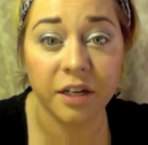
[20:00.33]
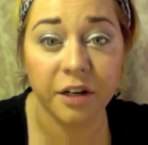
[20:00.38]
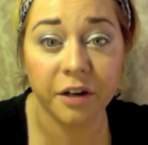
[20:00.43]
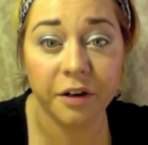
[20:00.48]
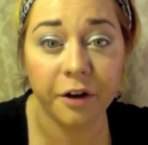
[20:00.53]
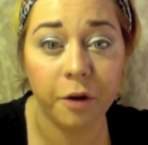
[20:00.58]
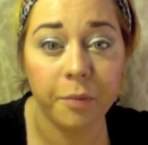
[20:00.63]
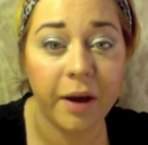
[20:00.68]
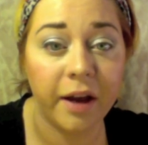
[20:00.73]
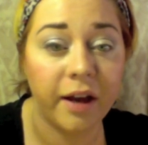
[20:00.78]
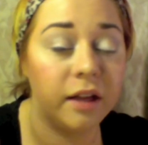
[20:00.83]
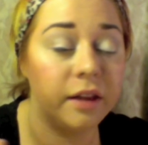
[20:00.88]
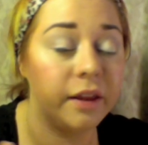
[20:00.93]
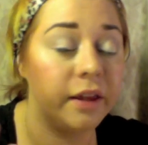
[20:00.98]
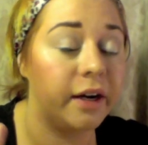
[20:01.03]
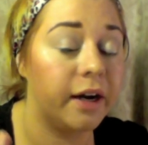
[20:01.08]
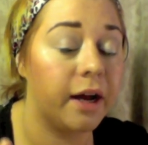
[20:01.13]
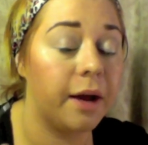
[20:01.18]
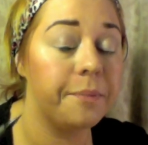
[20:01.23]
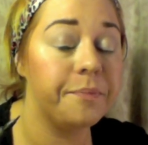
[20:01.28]
because, like I said, you're going
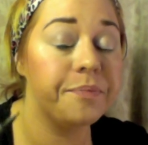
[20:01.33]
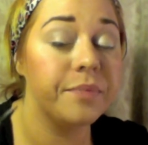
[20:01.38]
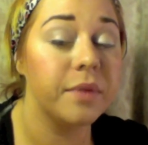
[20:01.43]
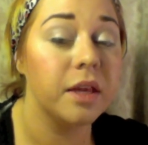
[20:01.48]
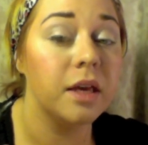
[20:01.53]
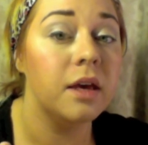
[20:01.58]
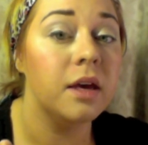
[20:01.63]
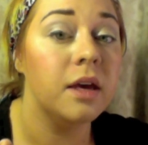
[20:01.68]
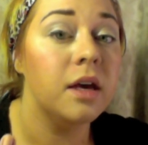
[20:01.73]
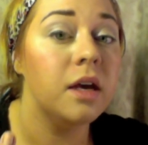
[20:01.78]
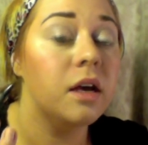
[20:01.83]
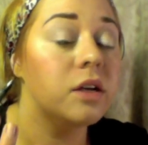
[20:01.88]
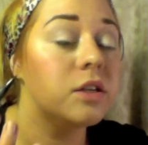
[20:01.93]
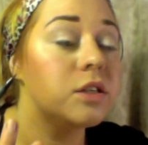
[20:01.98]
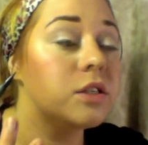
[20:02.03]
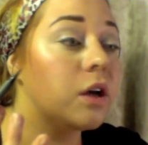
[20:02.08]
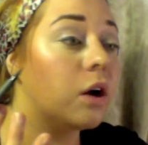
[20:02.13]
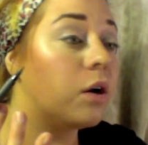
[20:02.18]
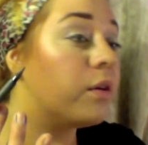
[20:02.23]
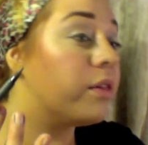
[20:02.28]
to go back and clean it up.
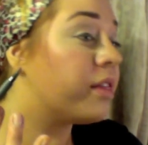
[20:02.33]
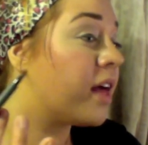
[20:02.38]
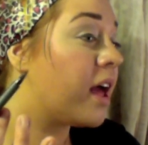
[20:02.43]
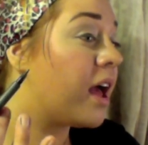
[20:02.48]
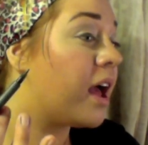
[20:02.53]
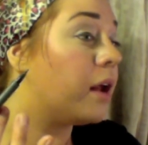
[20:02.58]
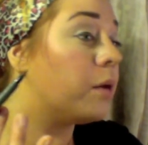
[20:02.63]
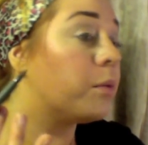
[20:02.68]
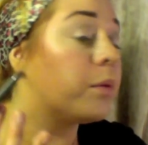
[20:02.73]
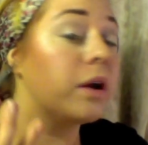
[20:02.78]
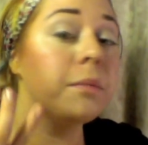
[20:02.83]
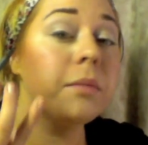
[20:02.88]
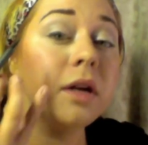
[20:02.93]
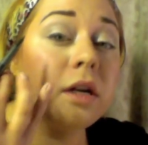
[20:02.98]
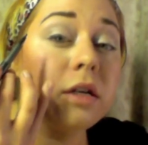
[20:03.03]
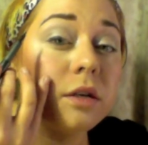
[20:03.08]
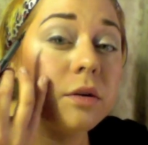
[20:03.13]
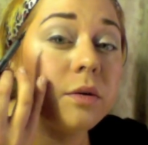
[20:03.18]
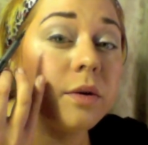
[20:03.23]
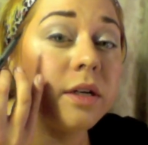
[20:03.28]
So
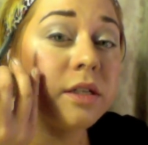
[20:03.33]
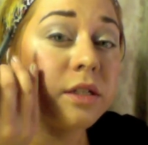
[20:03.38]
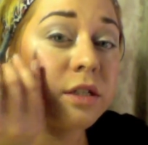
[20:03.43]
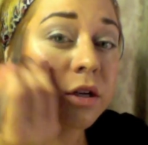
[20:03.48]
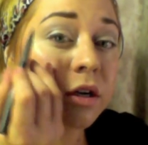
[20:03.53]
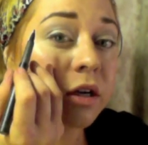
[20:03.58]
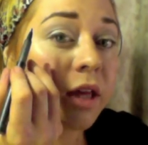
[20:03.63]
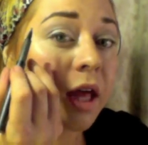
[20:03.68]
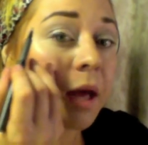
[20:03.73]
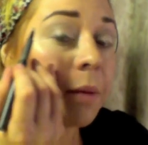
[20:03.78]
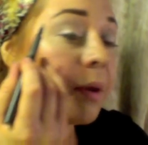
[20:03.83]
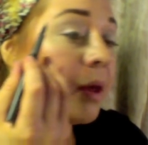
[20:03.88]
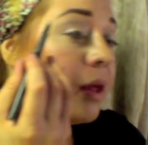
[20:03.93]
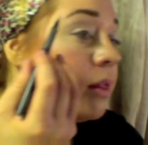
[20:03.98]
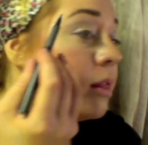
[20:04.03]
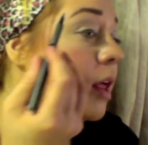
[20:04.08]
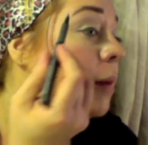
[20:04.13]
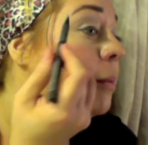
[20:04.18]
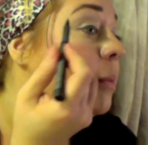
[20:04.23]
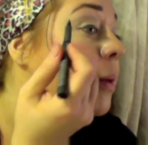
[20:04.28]
then what I'm going to do is
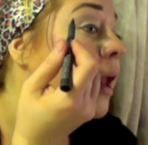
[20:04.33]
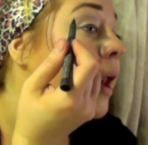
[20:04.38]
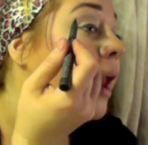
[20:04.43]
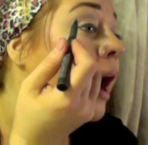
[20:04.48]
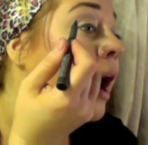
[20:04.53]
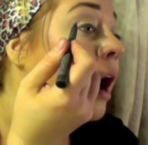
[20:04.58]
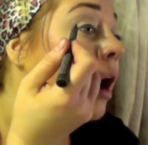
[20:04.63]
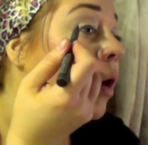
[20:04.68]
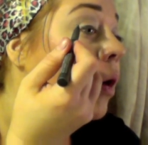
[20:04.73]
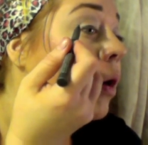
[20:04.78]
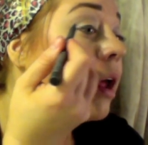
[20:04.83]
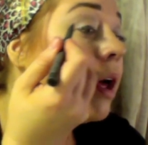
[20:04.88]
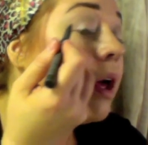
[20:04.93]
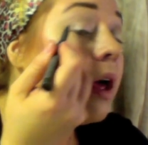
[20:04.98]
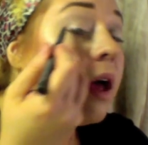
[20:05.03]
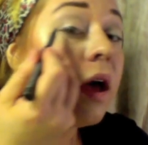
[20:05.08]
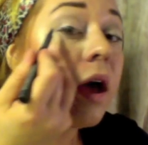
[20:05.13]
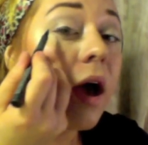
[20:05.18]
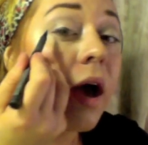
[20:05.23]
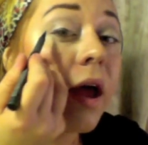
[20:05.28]
turn that pen
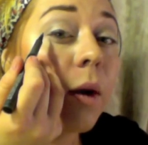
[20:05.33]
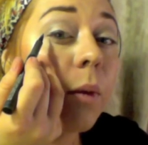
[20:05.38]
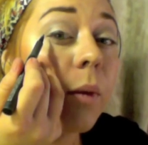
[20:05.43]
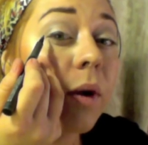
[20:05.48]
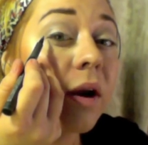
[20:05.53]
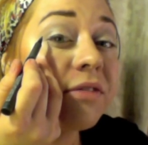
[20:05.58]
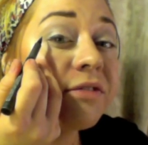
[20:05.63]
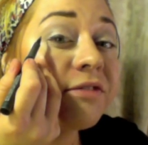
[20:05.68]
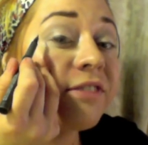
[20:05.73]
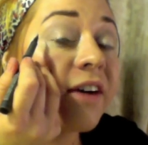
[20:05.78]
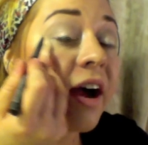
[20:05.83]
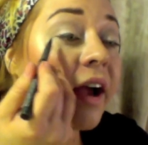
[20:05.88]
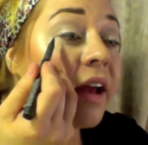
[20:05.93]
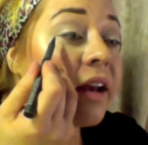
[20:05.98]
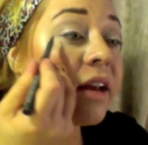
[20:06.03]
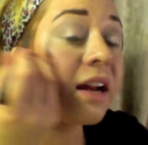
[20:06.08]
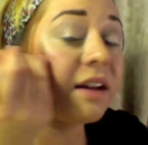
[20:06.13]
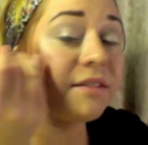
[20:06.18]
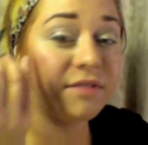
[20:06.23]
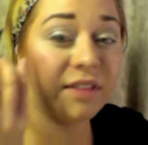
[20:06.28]
out, and I want to
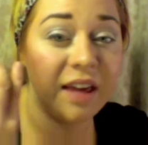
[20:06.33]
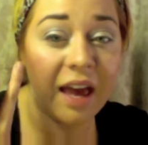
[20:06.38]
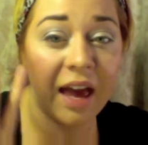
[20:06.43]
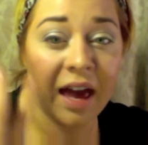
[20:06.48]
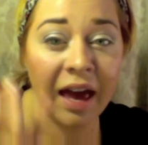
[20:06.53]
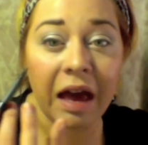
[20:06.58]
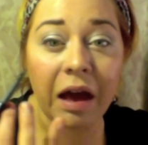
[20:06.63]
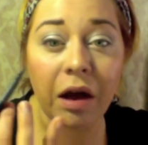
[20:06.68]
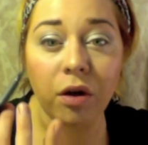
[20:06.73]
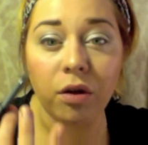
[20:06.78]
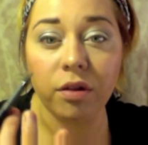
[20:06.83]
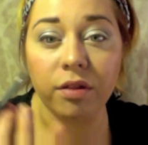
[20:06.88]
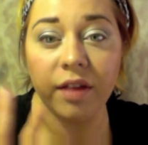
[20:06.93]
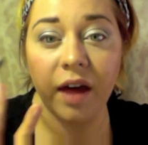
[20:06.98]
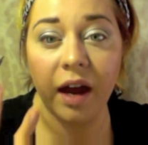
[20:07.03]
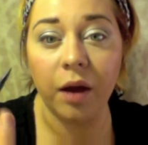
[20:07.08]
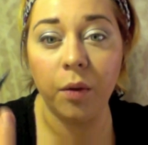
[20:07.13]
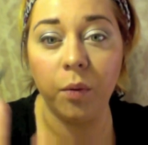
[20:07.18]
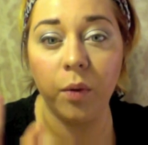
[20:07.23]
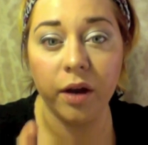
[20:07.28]
find kind of the
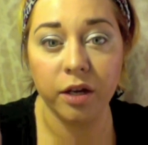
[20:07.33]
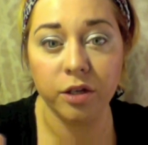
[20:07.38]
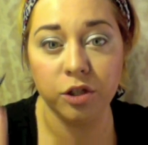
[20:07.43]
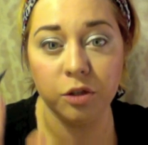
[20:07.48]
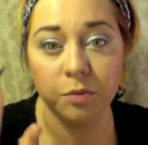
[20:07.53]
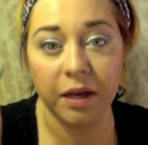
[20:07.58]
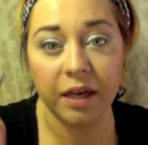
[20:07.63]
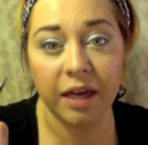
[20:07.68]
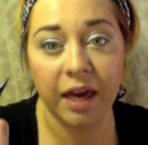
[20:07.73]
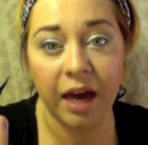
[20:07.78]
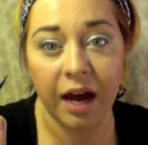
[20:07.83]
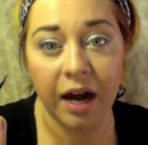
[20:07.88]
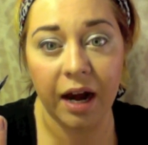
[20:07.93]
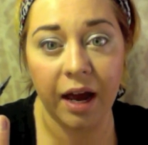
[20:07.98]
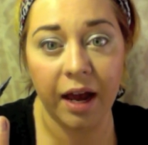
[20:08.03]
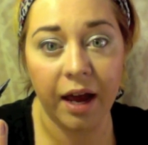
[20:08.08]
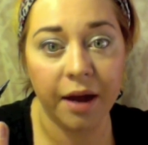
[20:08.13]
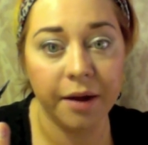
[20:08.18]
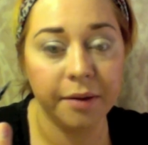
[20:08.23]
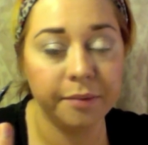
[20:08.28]
angle that I want to do
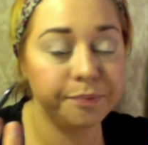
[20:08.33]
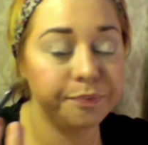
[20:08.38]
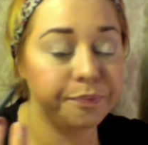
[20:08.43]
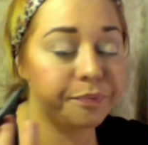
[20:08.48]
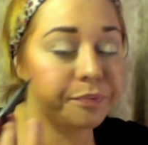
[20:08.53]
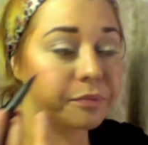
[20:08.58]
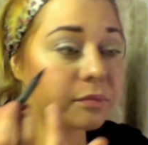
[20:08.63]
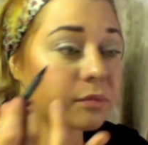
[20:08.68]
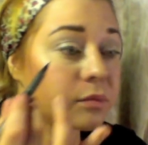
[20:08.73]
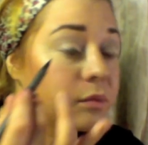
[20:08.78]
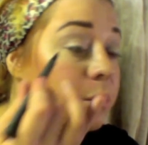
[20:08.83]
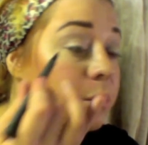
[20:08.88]
my cat eye at.